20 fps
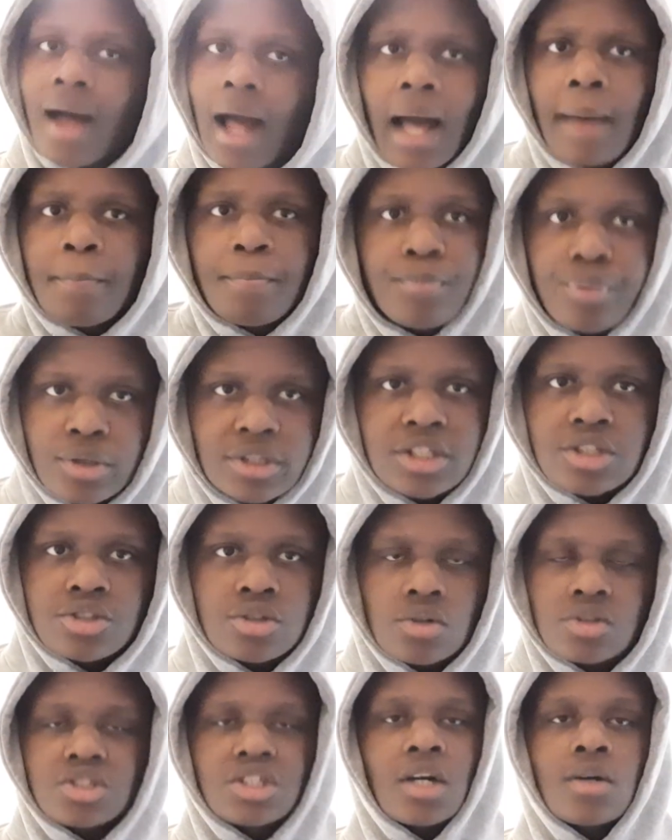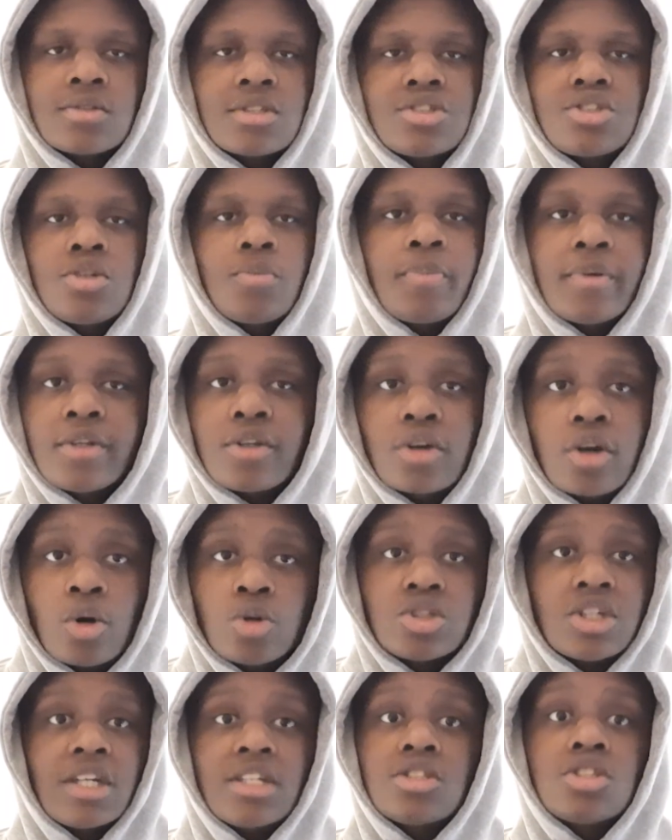I'm pretty sure Chelsea should be
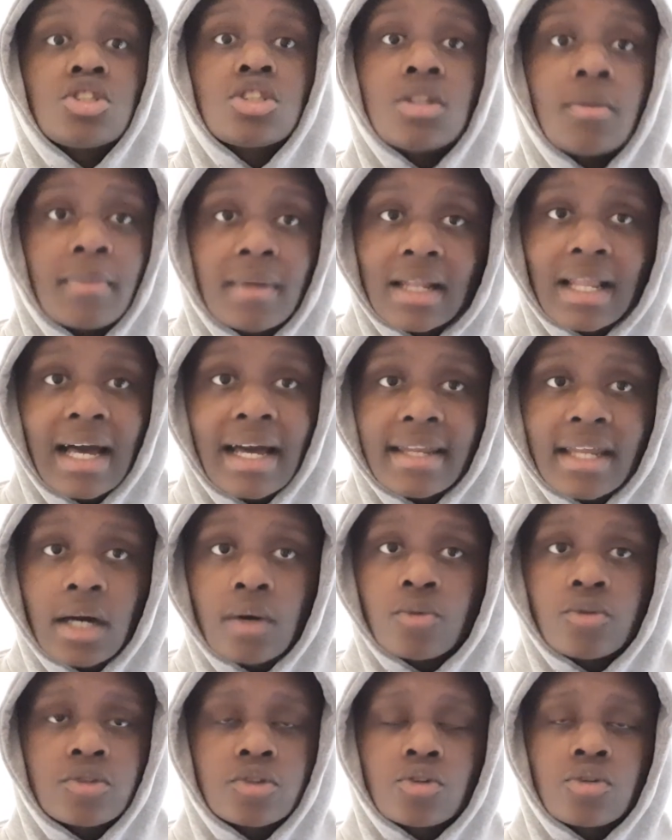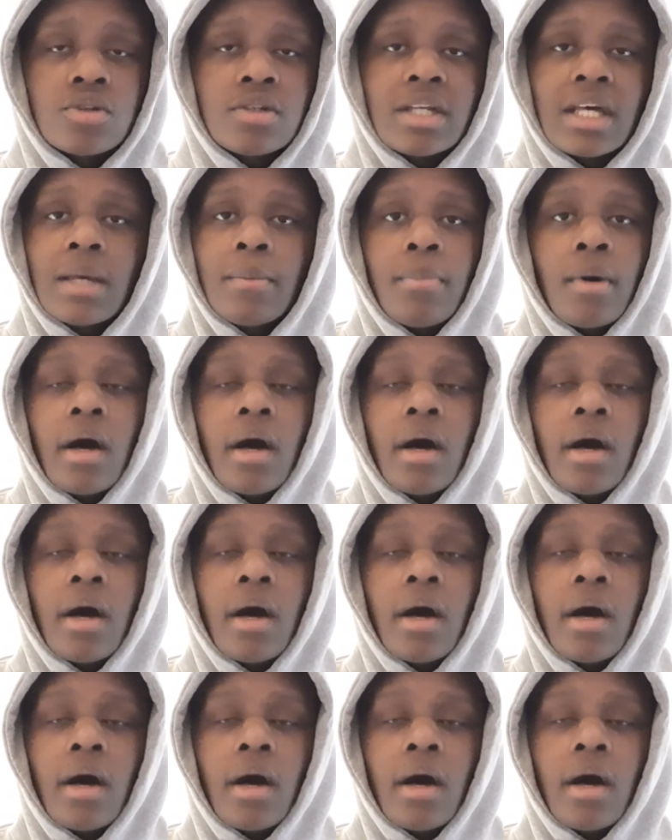negotiating something like that with Koundé.